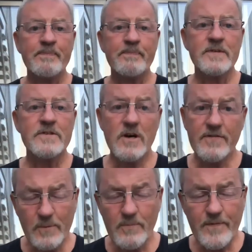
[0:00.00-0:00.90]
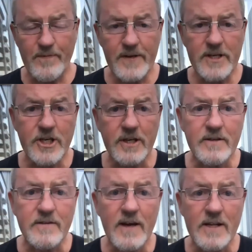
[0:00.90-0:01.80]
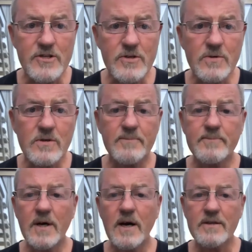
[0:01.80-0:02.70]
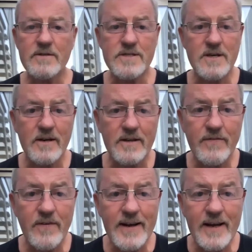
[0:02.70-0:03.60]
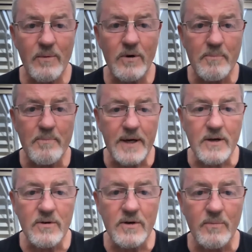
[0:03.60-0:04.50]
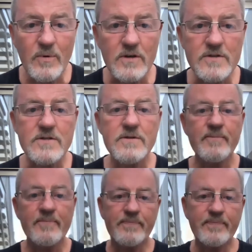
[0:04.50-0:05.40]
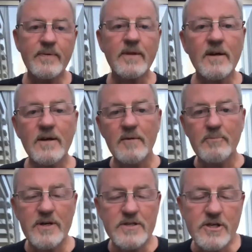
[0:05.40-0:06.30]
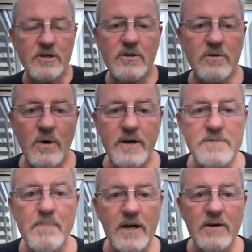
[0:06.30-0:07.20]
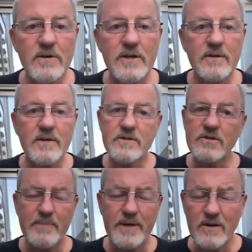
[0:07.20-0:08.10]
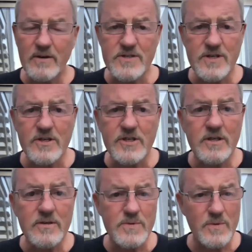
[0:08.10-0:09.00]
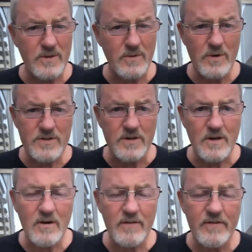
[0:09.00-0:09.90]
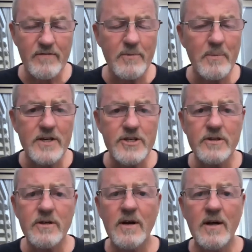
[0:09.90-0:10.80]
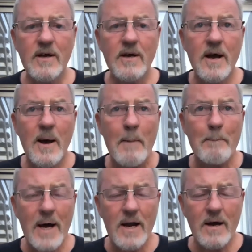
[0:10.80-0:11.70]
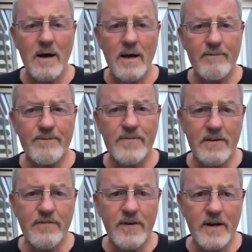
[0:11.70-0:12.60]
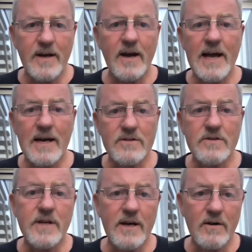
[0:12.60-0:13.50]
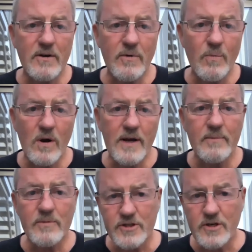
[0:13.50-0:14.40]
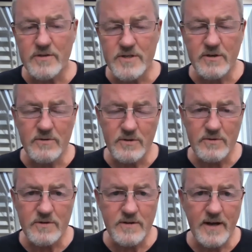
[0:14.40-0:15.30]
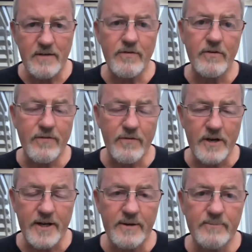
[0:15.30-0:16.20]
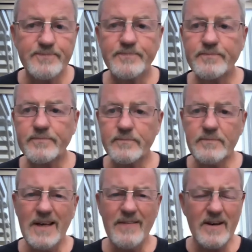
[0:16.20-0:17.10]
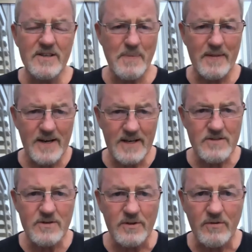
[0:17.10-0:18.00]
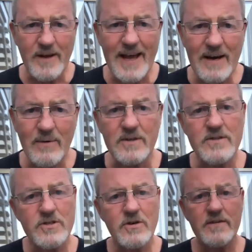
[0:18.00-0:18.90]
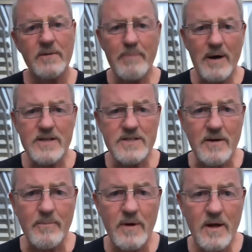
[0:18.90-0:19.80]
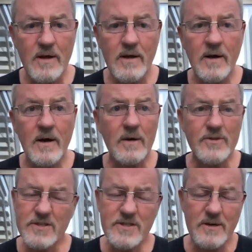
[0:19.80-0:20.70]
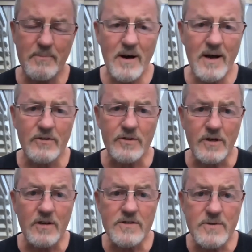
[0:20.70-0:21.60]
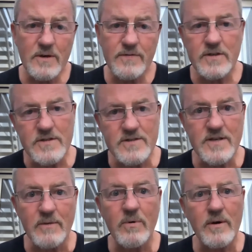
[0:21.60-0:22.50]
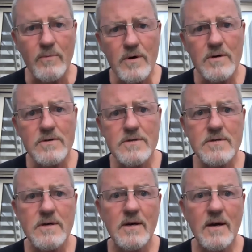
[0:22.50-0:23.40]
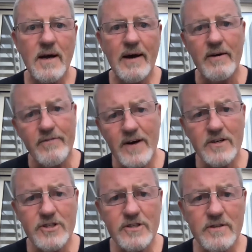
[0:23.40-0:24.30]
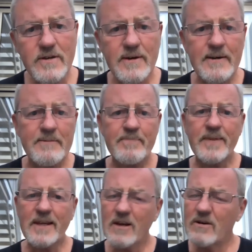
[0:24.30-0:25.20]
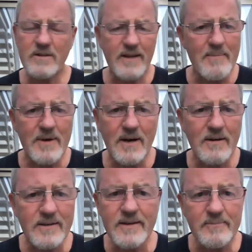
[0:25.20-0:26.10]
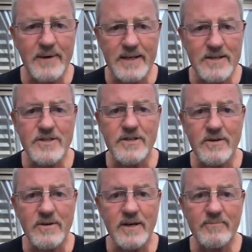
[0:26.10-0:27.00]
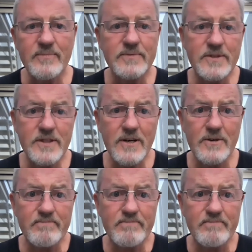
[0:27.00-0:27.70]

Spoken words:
So after finishing the TED Talk, I decided to find out what Bitcoin was. Put into Google, what is Bitcoin? Took me a lot of searching because there wasn't a lot of information. But I did find out how to download a wallet, which you can still do today for free. And then I spent the next 2 or 3 hours trying to buy some. I was just going to buy $100 worth just to see what it was, how it functioned. And God damn it, I didn't manage to do it. So